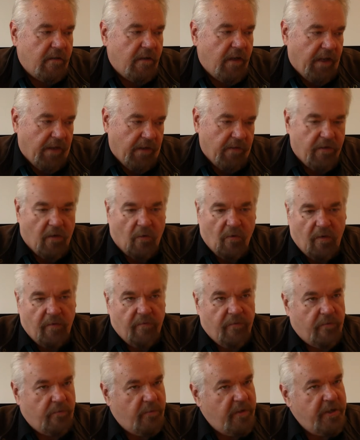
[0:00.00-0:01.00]
and all
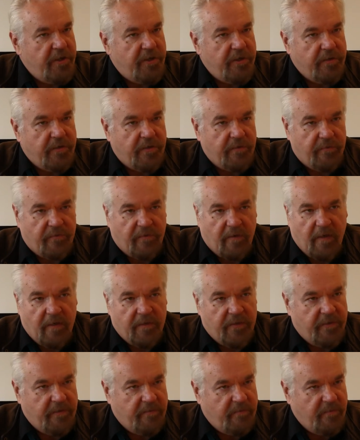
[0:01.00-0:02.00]
of the regions of
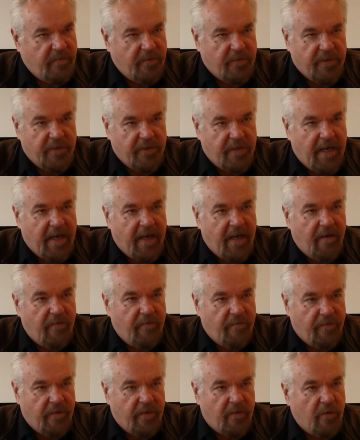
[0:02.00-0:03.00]
France just
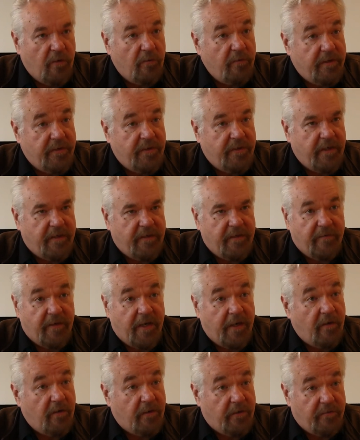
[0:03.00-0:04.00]
have their own distinctive
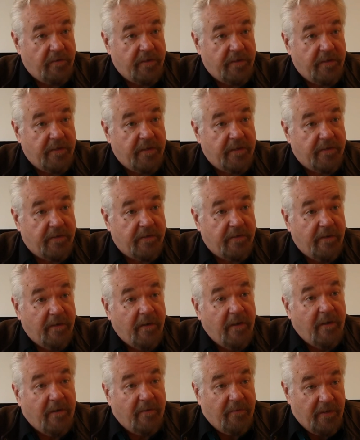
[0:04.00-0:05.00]
characteristics
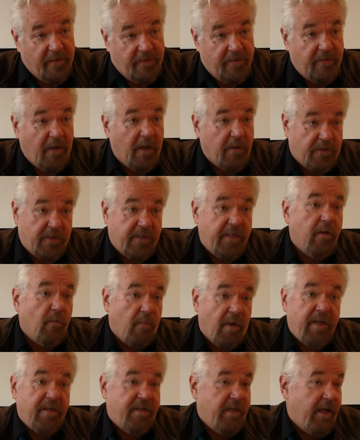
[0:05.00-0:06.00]
that are still
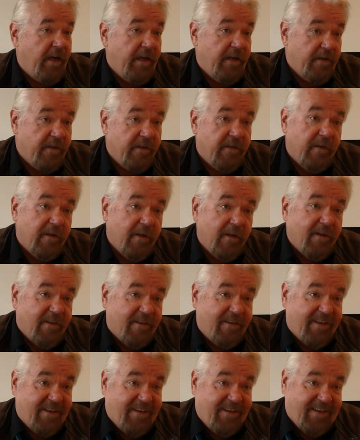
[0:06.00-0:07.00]
maintained,
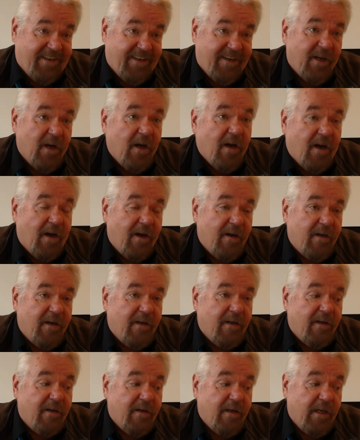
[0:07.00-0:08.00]

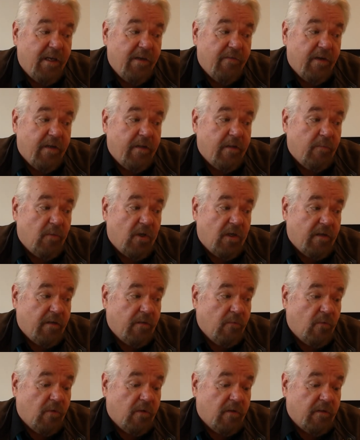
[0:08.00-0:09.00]
even in the
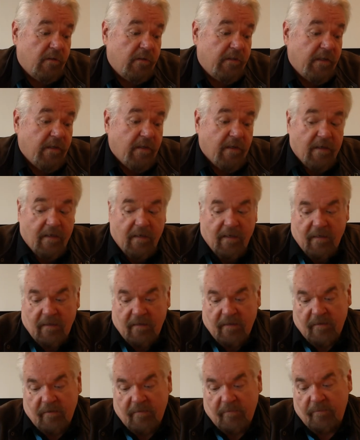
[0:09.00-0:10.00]
modern world.
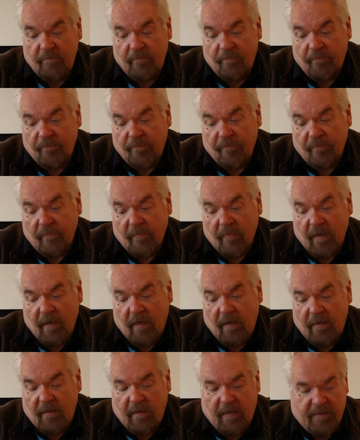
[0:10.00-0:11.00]

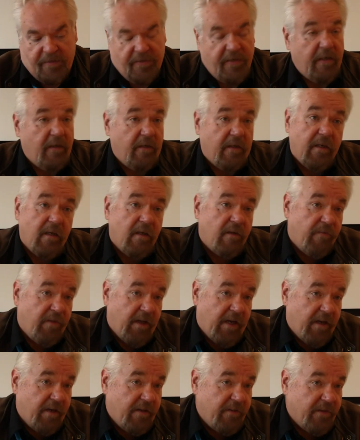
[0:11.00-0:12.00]
I see a little of
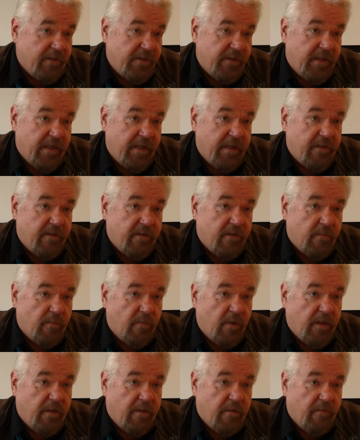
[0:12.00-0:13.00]
that in the States,
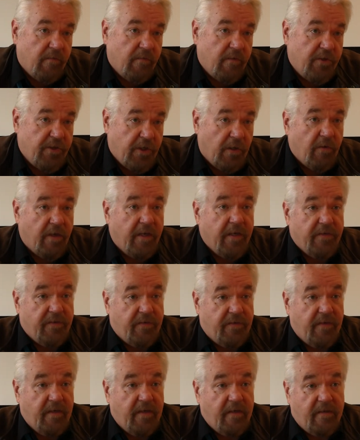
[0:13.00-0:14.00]
but the joke
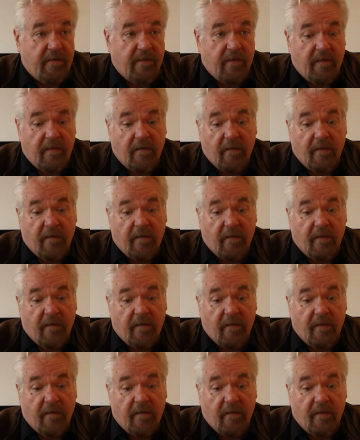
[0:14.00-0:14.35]
is that